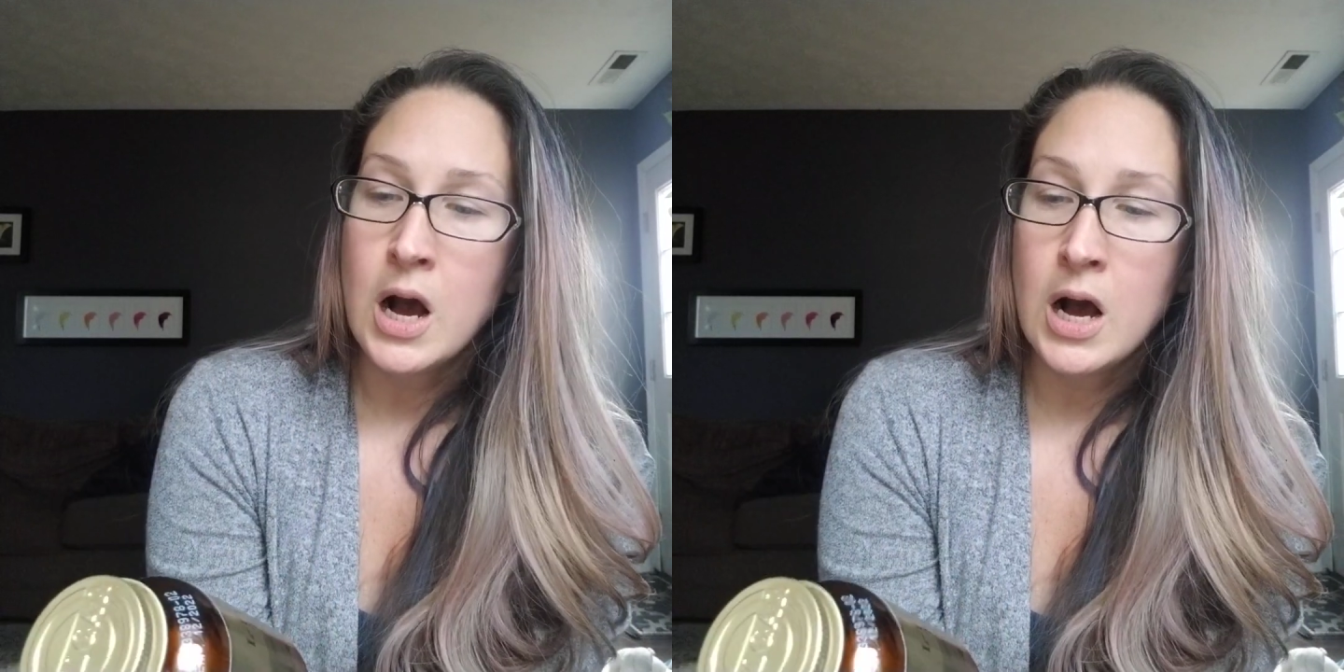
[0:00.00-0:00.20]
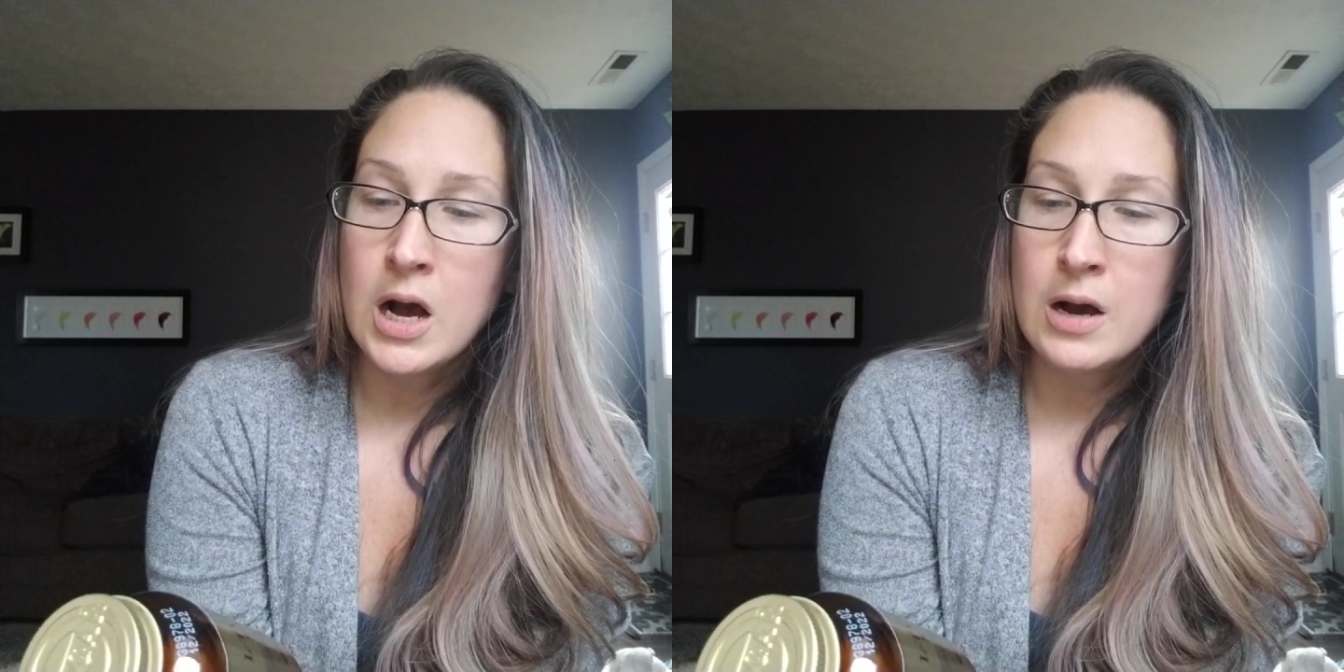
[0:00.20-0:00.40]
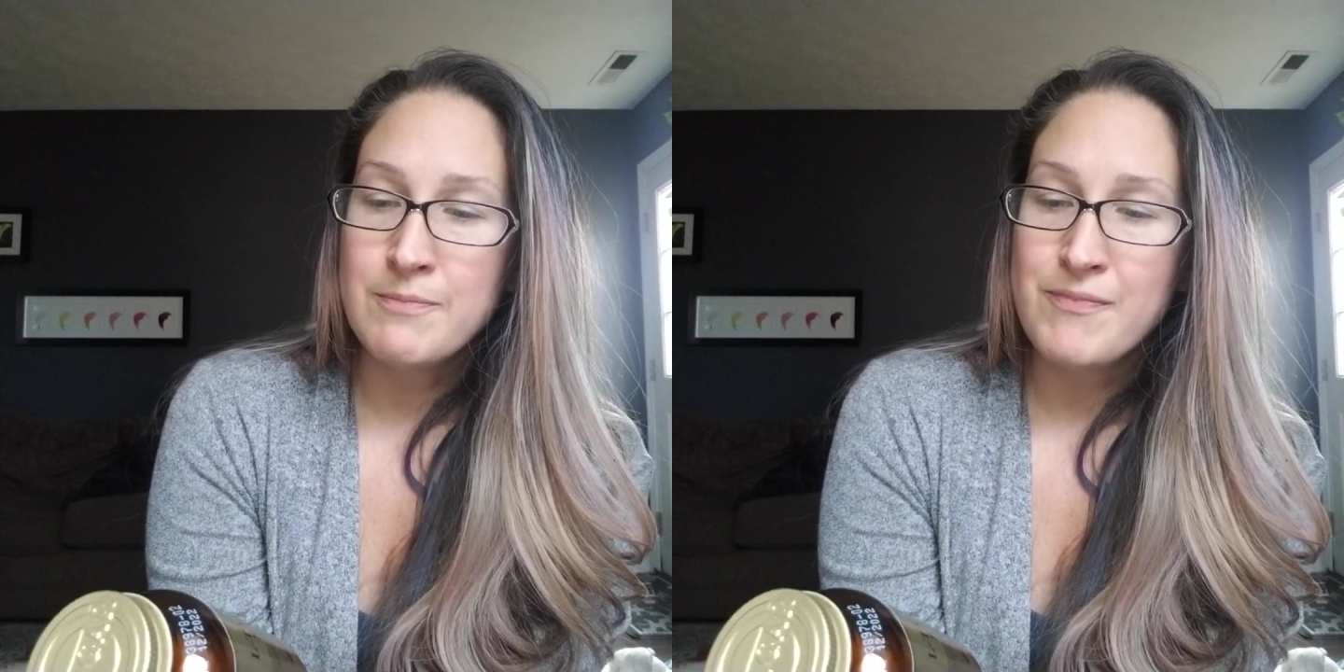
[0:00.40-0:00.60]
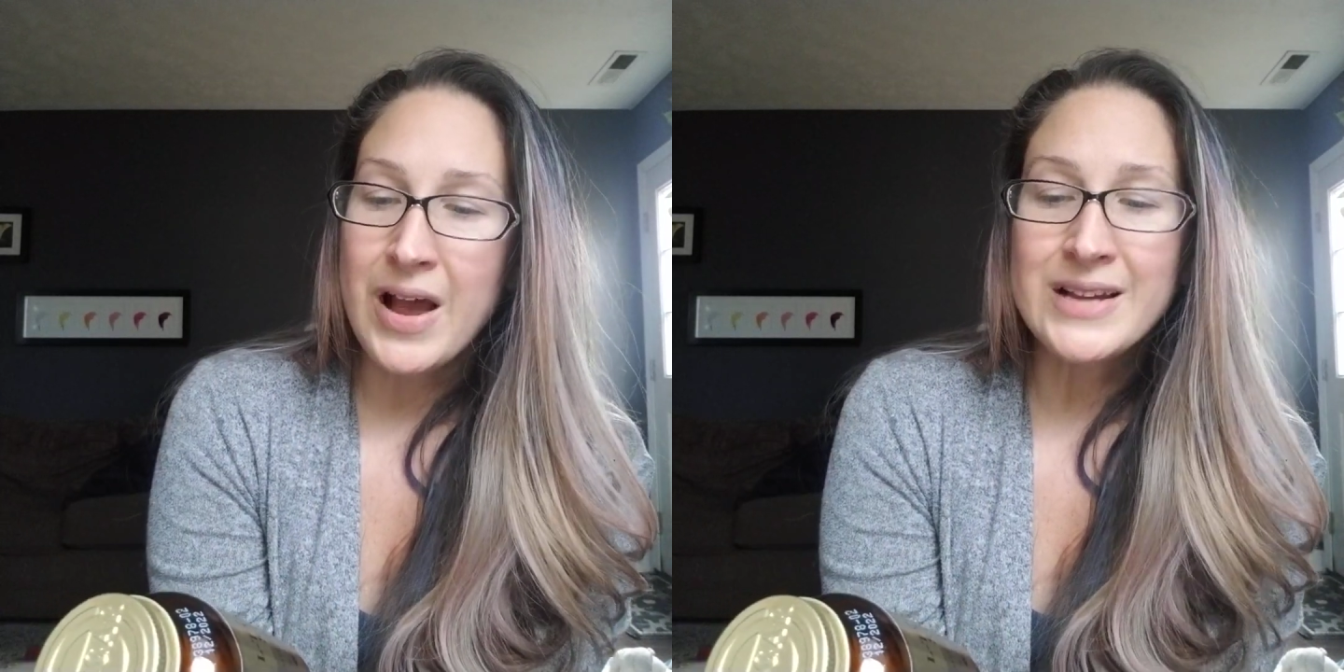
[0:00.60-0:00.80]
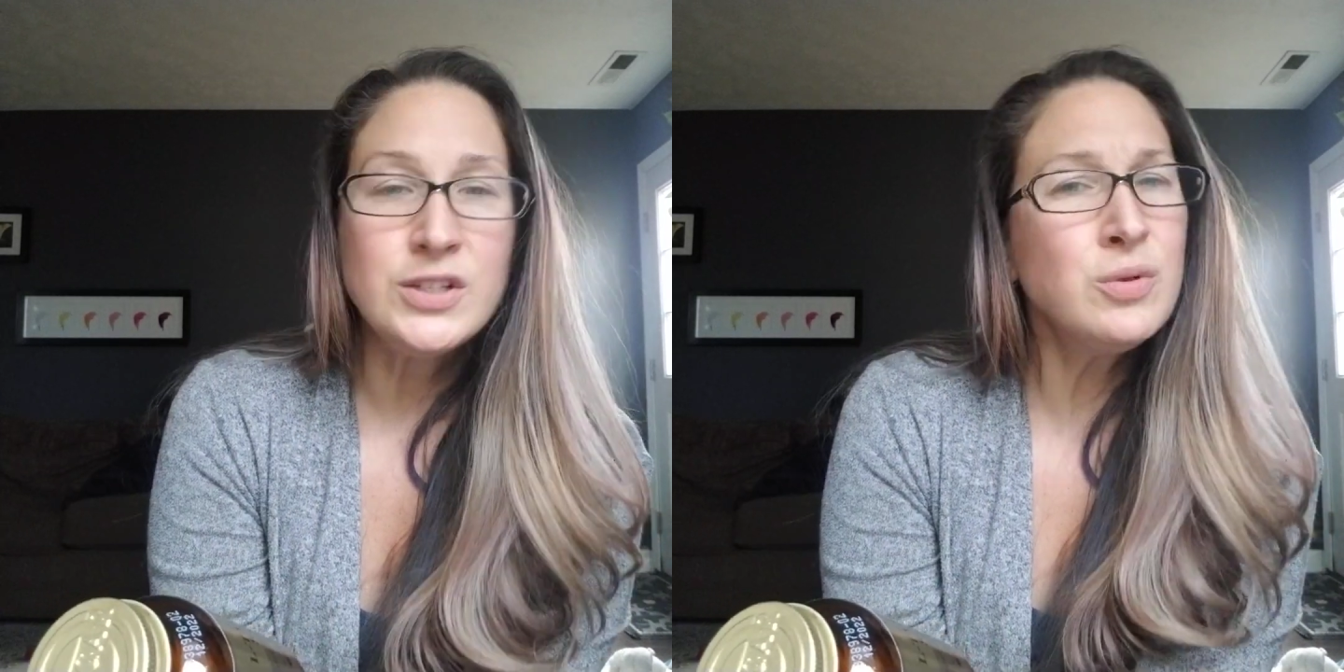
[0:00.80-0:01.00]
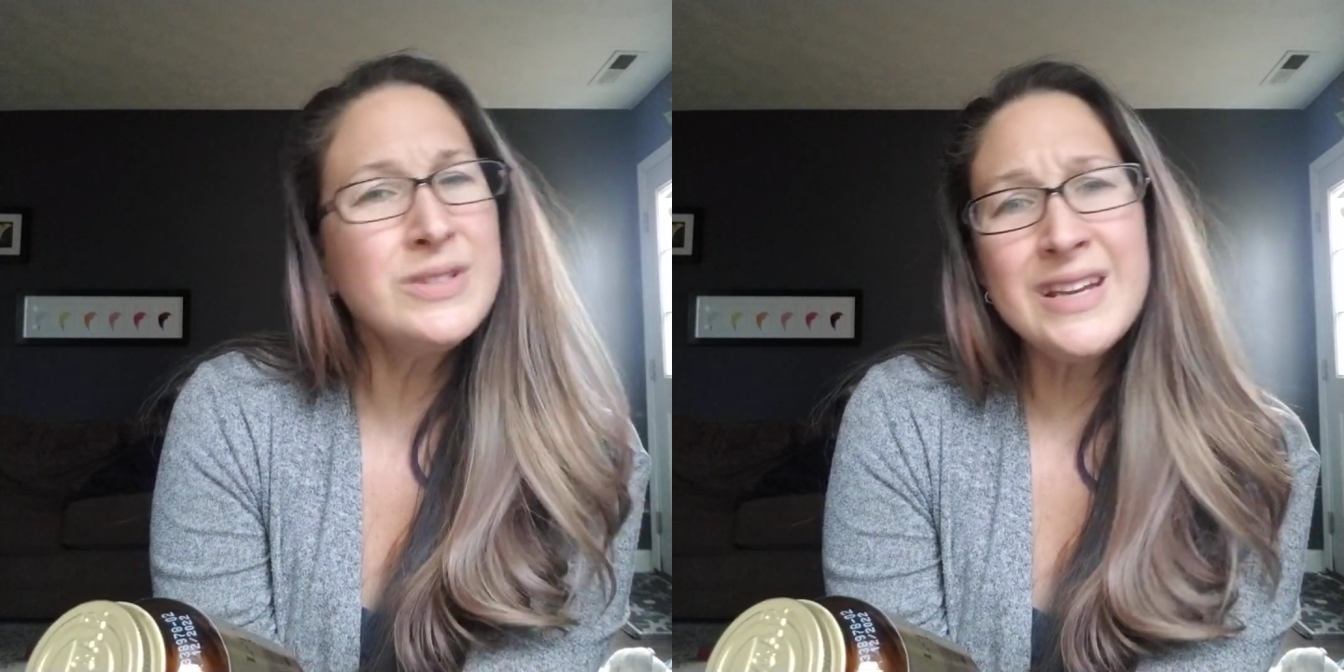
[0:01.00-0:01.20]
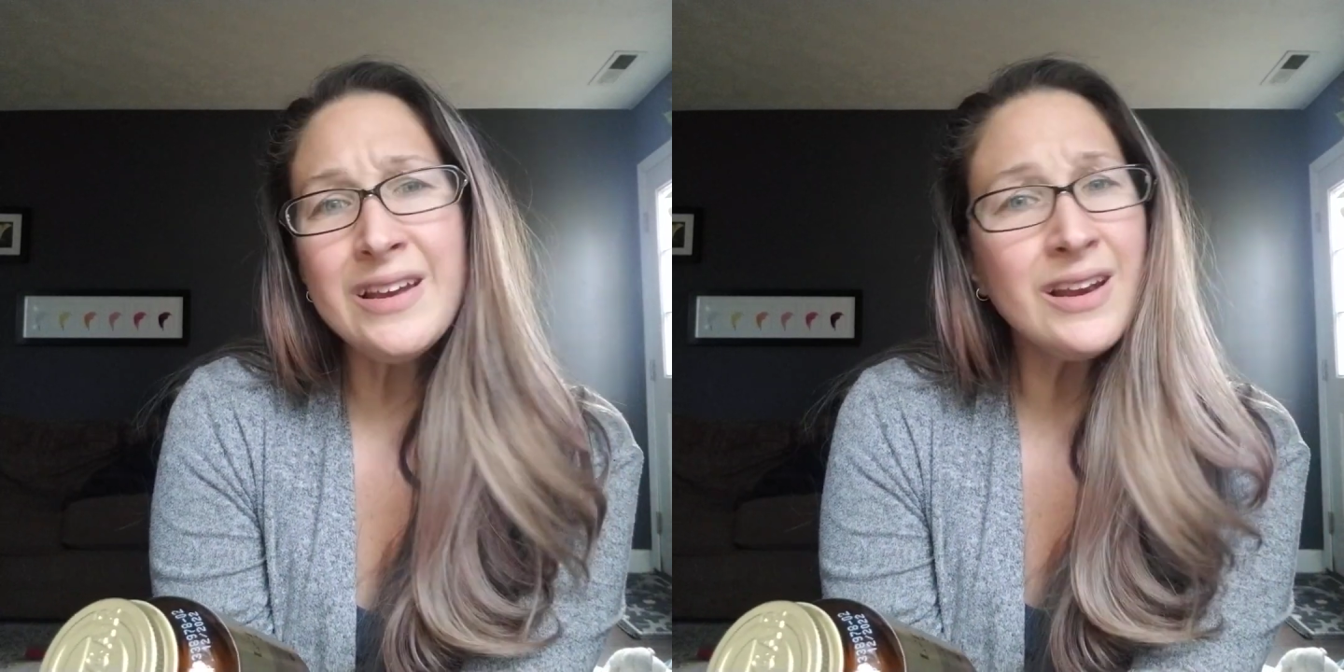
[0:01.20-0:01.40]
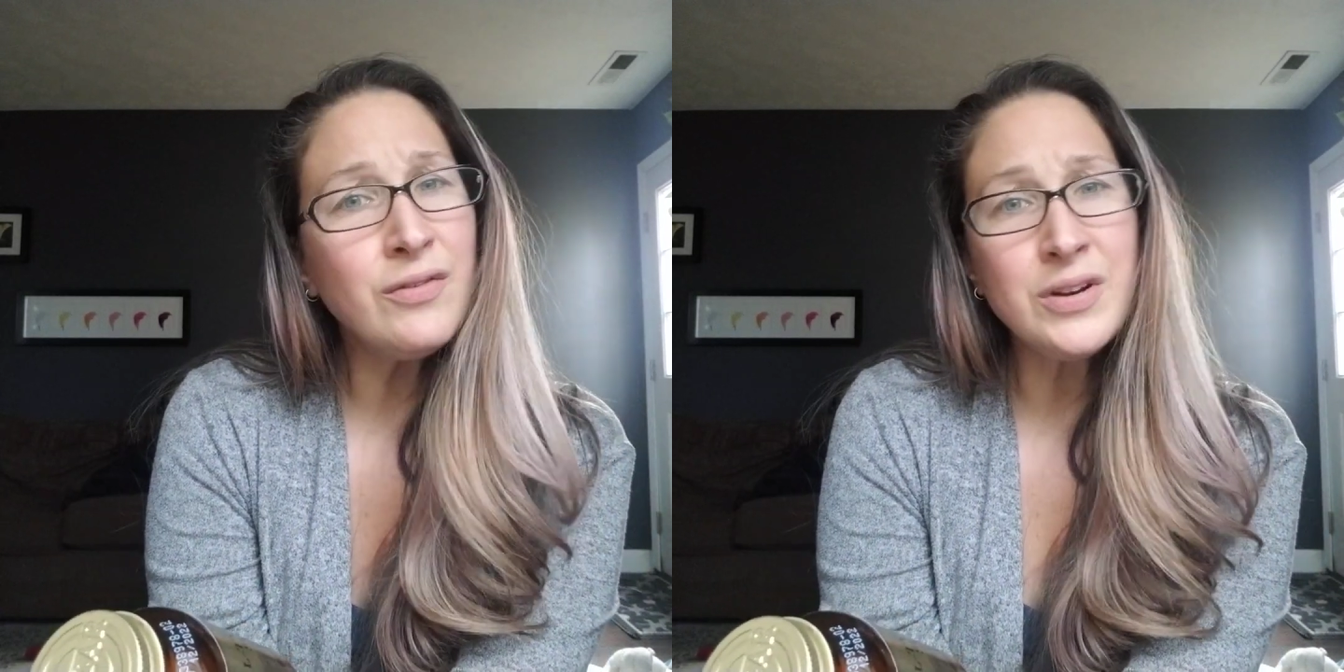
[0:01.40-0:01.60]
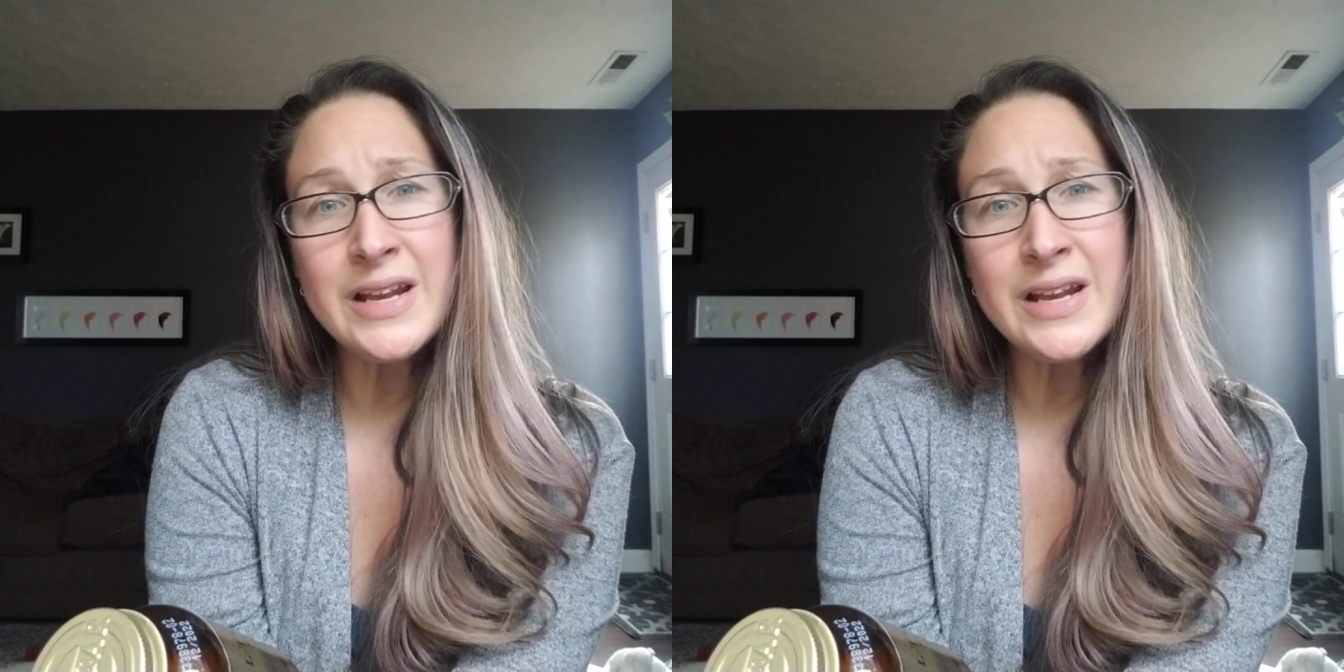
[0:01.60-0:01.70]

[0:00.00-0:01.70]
I don't take it every